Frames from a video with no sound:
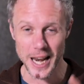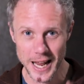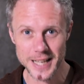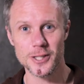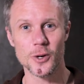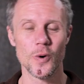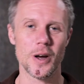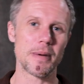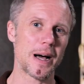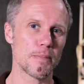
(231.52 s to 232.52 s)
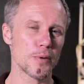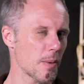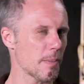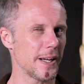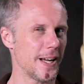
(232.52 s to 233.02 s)
Let's talk about
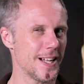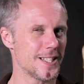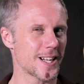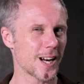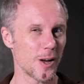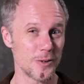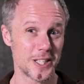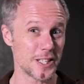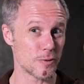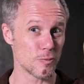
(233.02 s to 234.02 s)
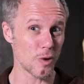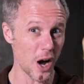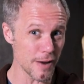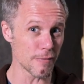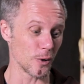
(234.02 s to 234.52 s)
probably its closest
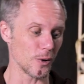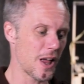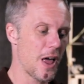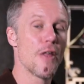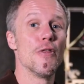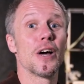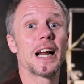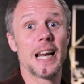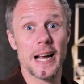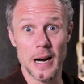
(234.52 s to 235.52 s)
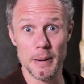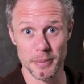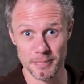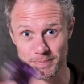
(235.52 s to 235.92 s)
rival, the ClickUp.